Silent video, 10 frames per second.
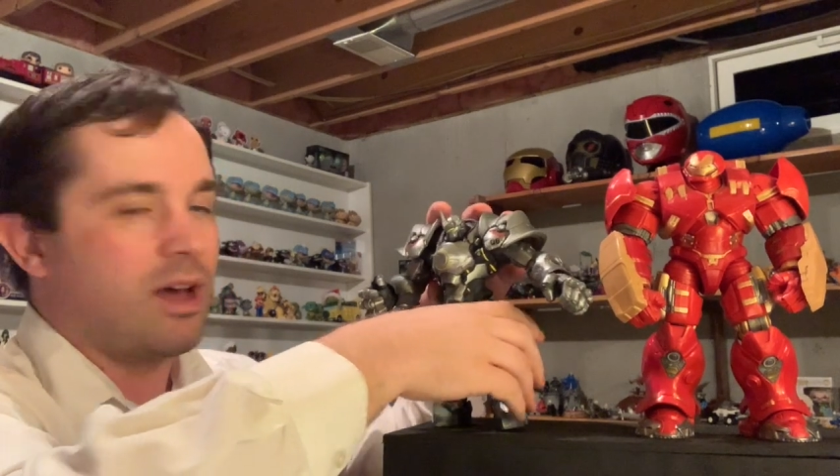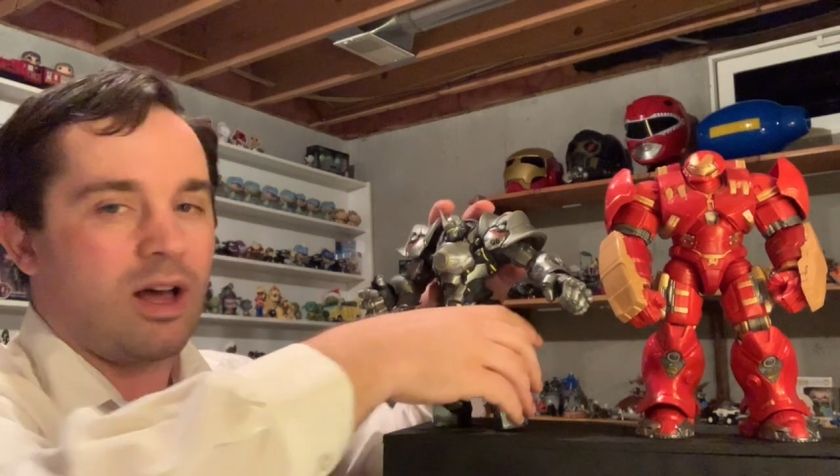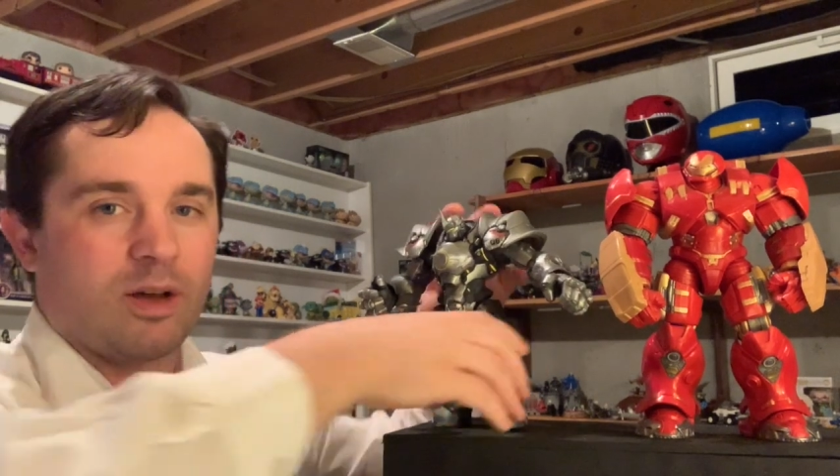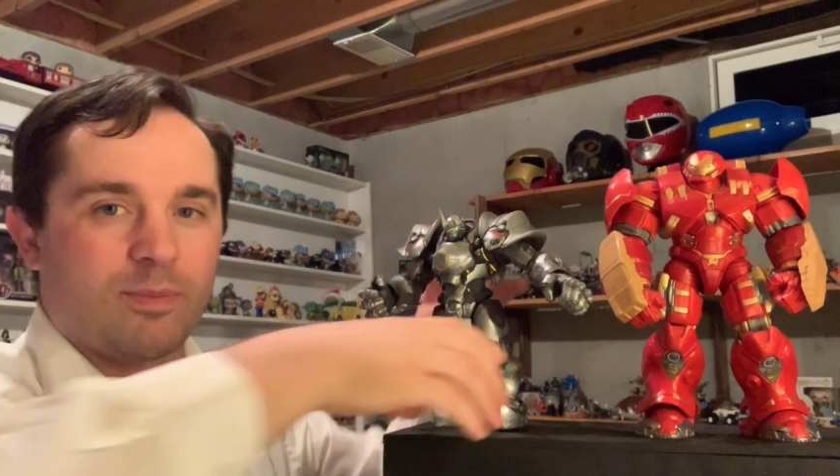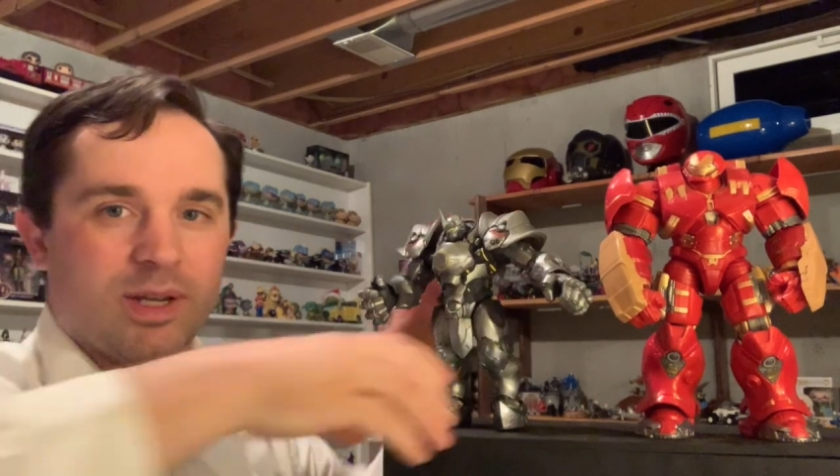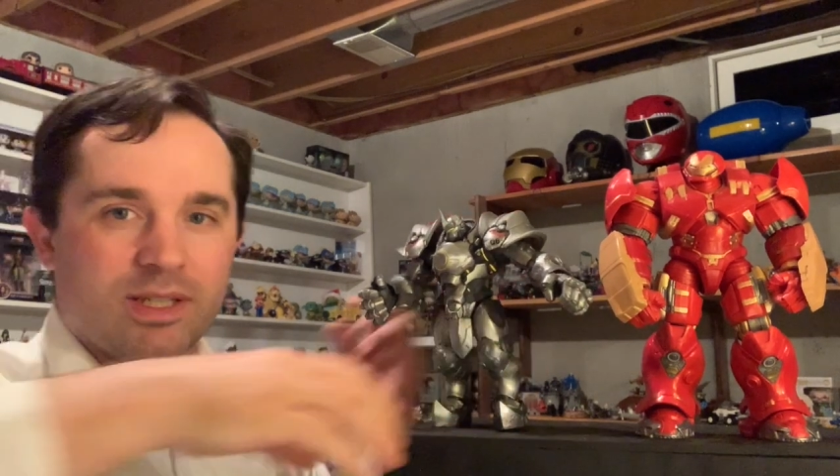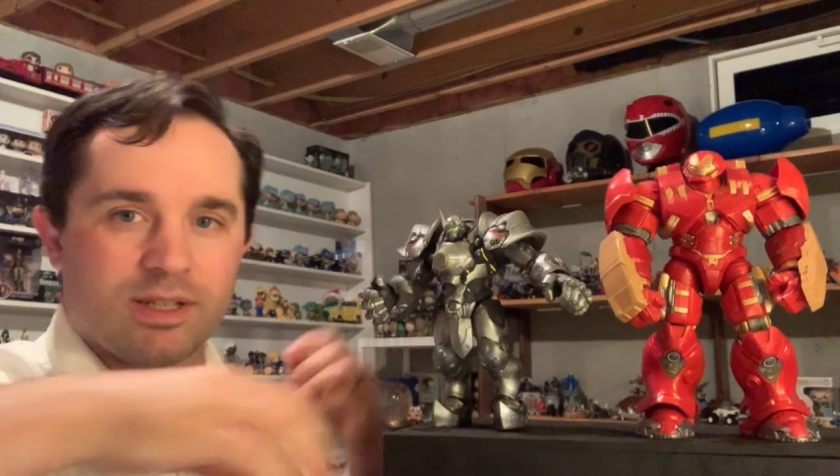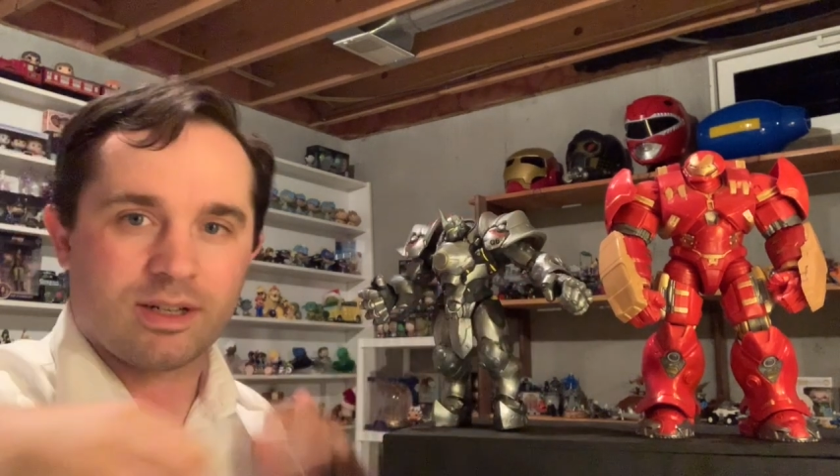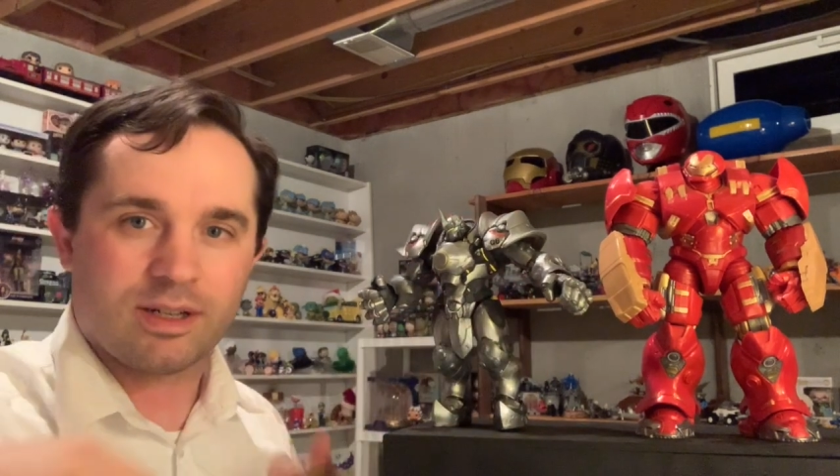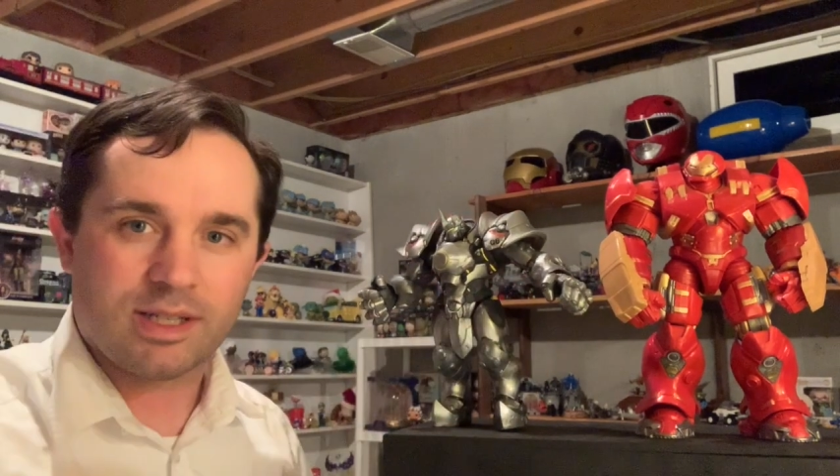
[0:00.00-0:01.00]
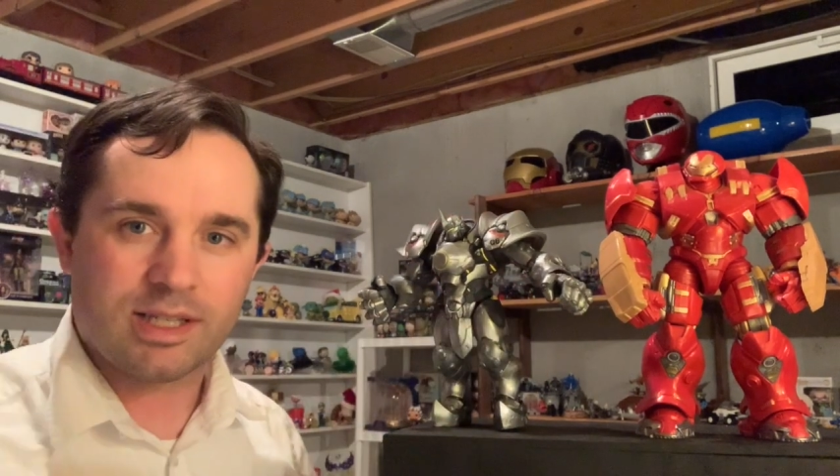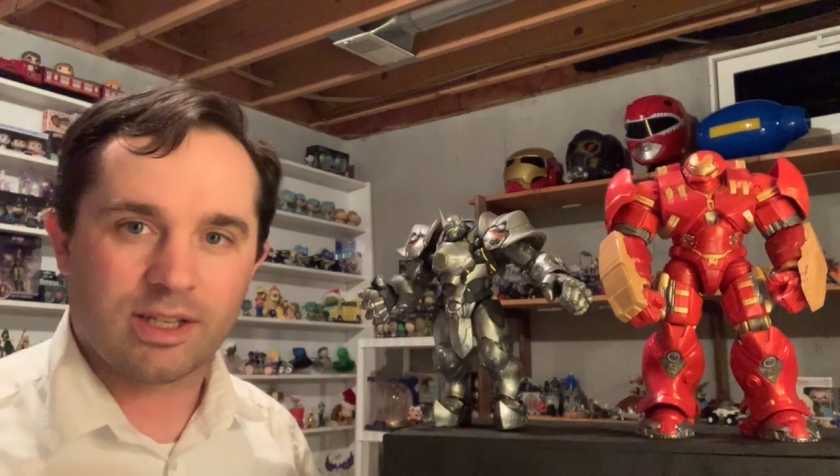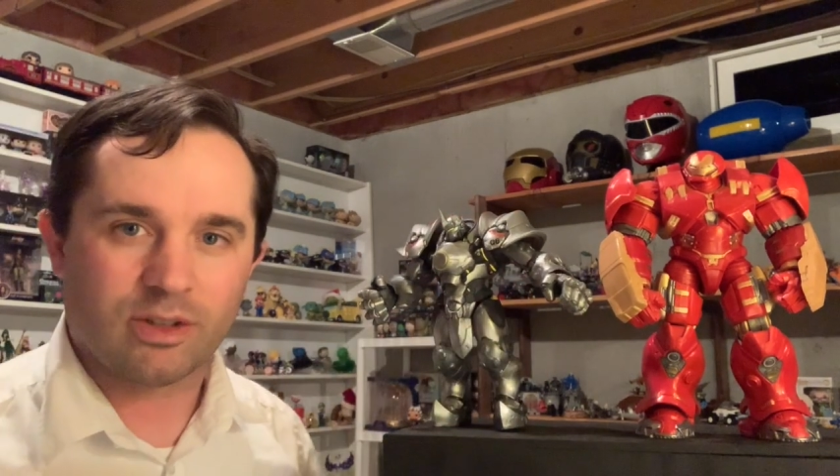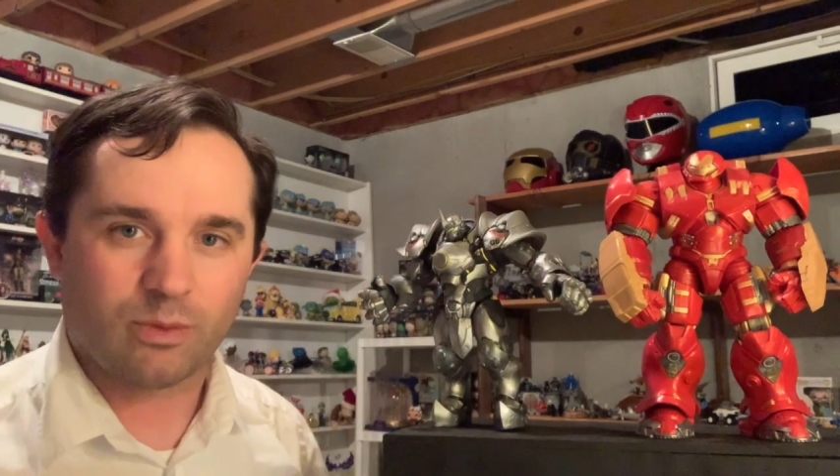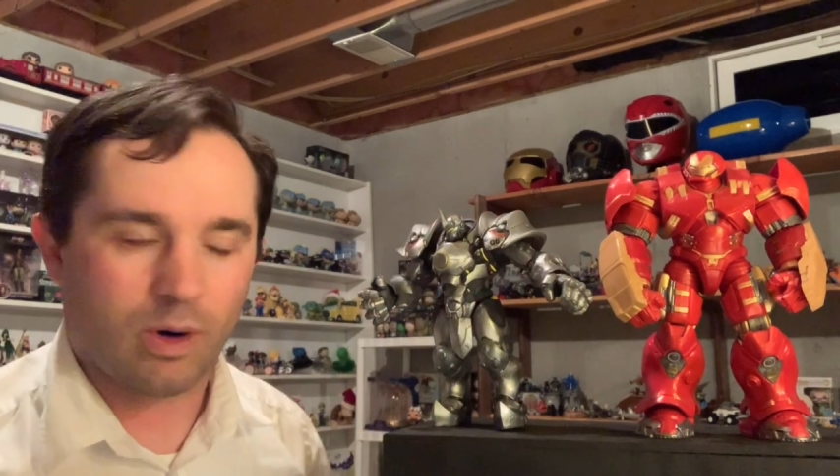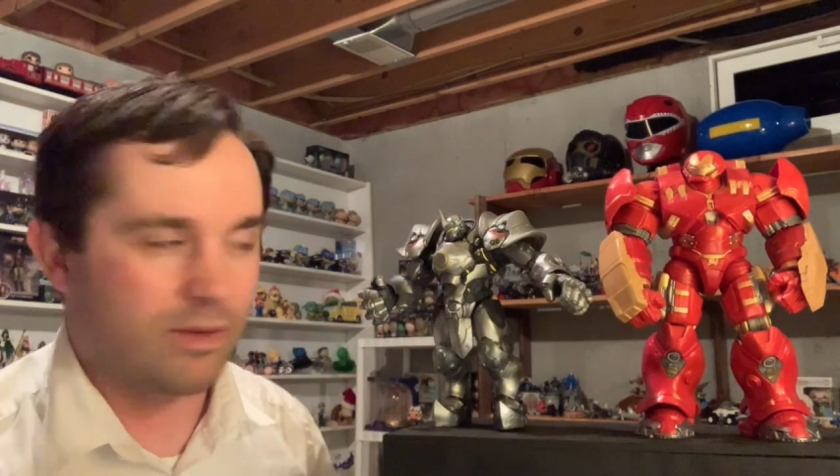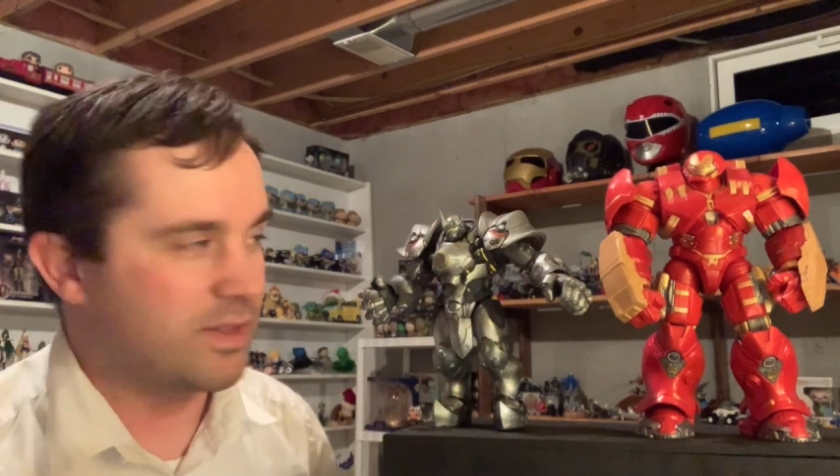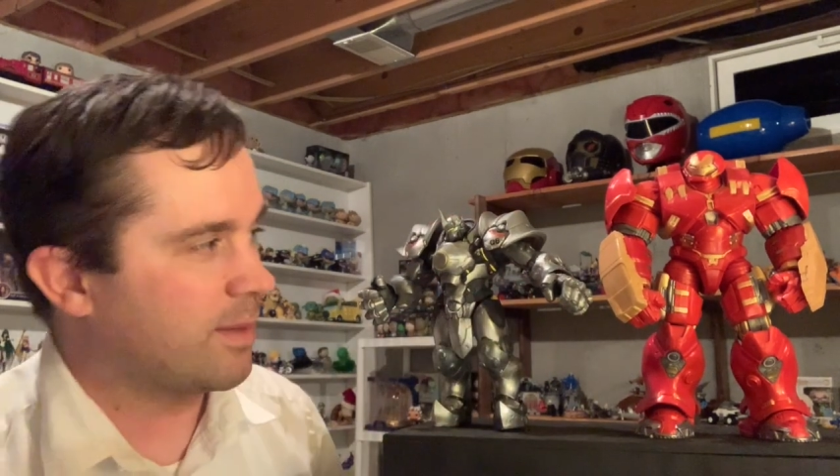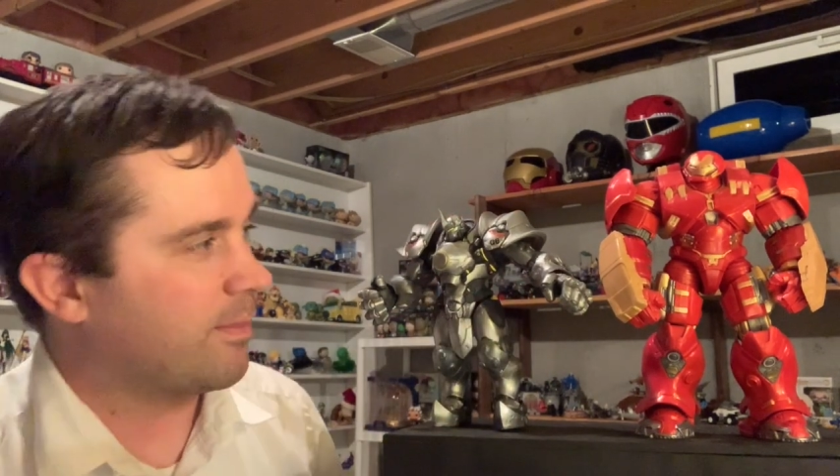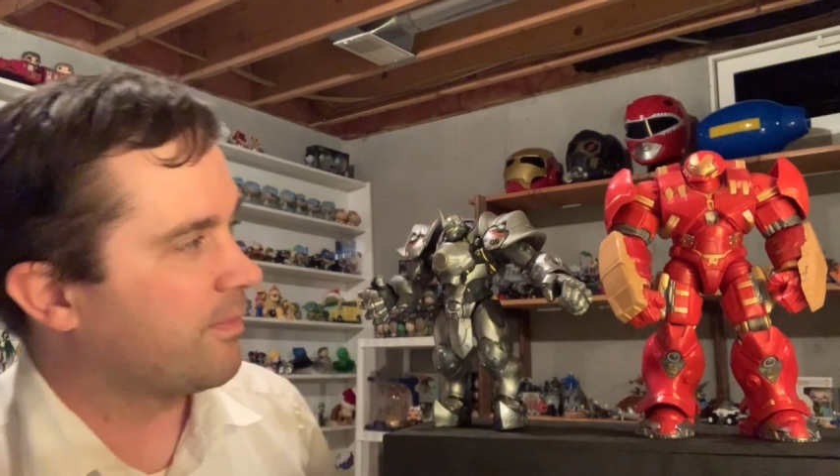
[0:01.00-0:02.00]
Hulkbuster still dwarfs
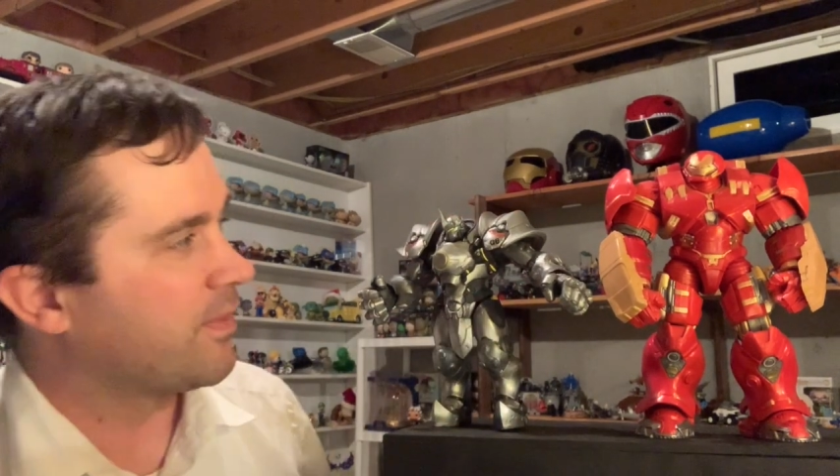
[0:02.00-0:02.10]
him,